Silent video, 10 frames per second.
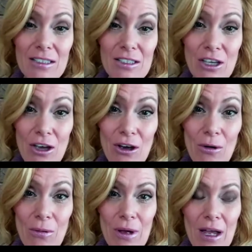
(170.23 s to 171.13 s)

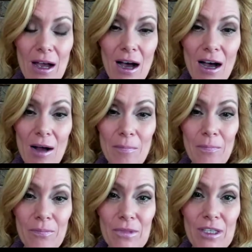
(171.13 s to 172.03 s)
So,
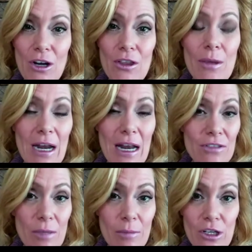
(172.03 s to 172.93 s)
they might
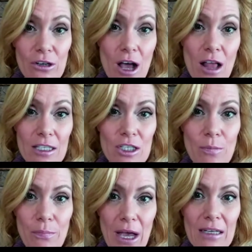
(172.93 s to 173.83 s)
have similar knowledge,
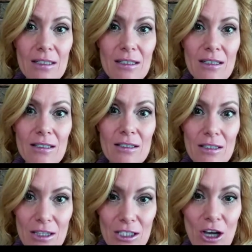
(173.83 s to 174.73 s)
but
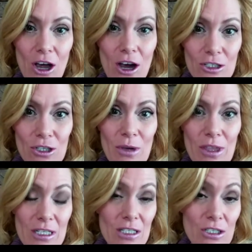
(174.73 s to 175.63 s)
the doctor's the
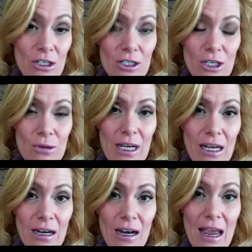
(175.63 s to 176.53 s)
one that does
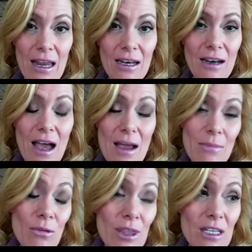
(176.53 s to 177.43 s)
surgery and I'm
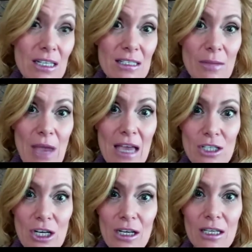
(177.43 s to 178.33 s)
the one that does the
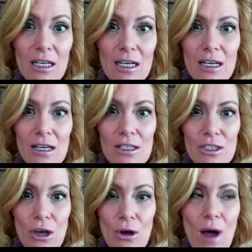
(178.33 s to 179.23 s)
magic.
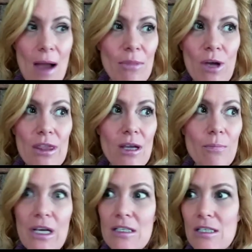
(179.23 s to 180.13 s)
So I'm the one
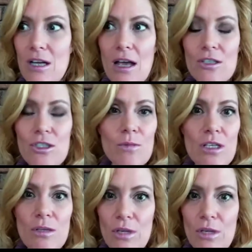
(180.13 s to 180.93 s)
that picks the costumes and the